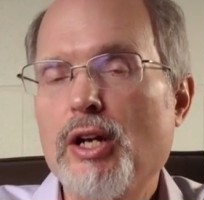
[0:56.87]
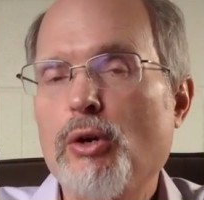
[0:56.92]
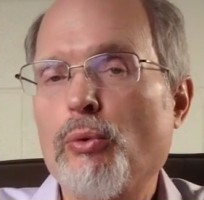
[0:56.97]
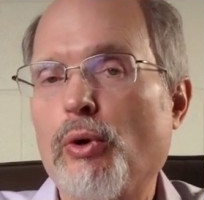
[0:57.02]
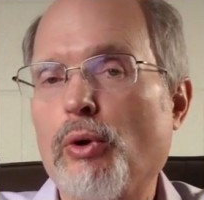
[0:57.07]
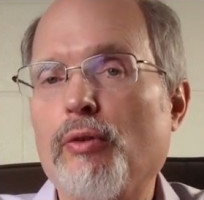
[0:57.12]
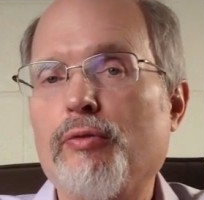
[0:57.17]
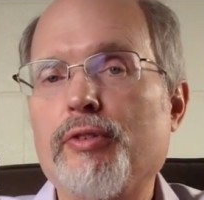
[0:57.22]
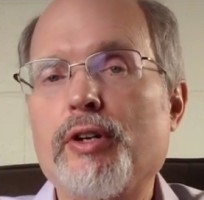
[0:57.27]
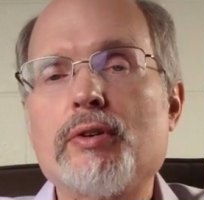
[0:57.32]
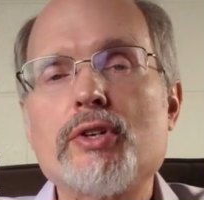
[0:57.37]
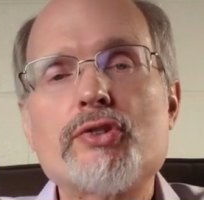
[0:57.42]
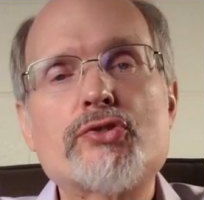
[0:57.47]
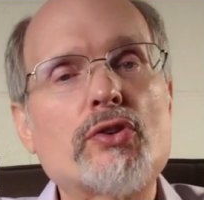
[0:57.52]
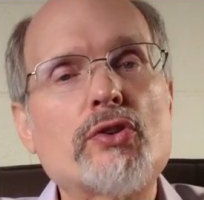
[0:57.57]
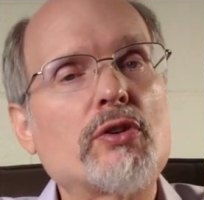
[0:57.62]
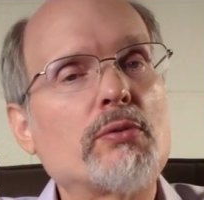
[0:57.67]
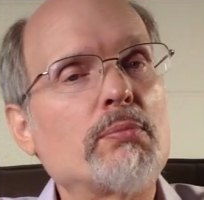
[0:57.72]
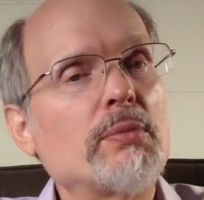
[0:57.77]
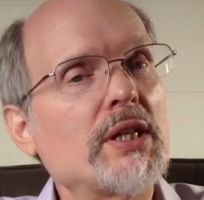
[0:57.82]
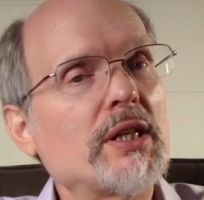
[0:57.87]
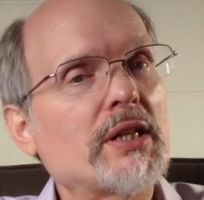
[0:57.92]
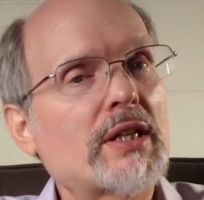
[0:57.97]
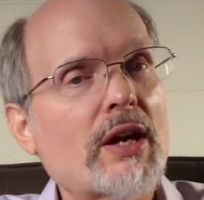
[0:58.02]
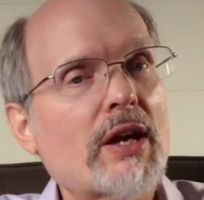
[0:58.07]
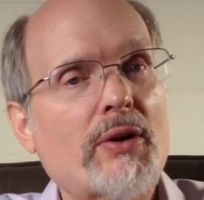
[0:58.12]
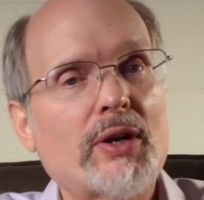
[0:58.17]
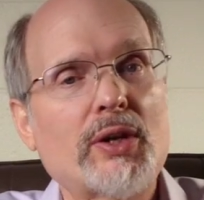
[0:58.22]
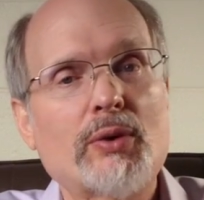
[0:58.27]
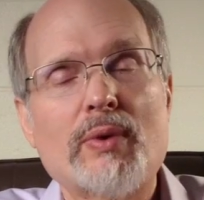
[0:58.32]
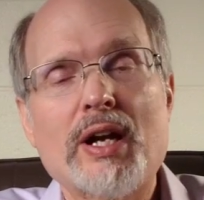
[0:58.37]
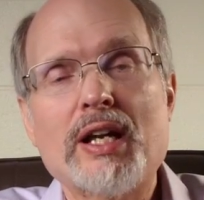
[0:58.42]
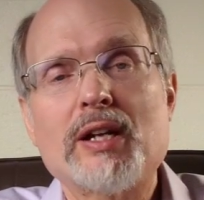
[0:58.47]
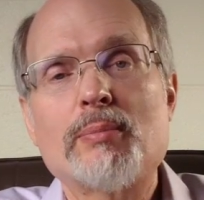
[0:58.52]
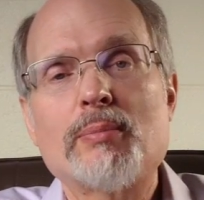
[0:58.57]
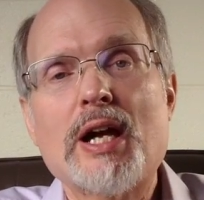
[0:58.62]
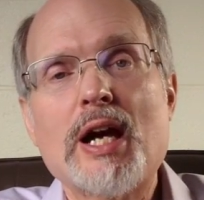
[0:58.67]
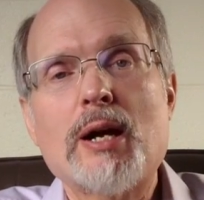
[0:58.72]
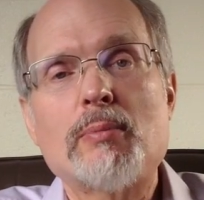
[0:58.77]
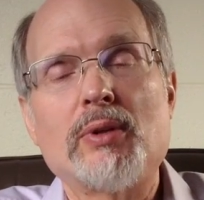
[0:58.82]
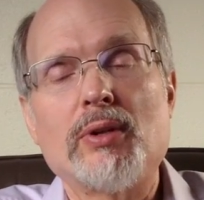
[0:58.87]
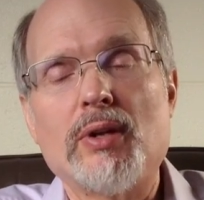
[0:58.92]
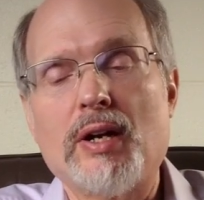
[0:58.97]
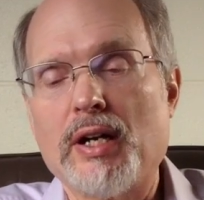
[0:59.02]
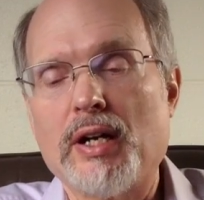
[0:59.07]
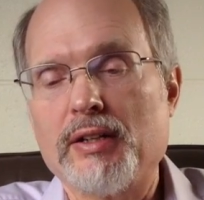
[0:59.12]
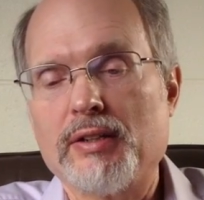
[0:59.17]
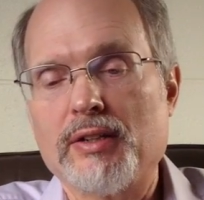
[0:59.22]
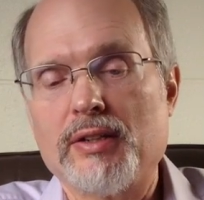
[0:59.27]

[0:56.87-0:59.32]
will very soon be carried away to Babylon.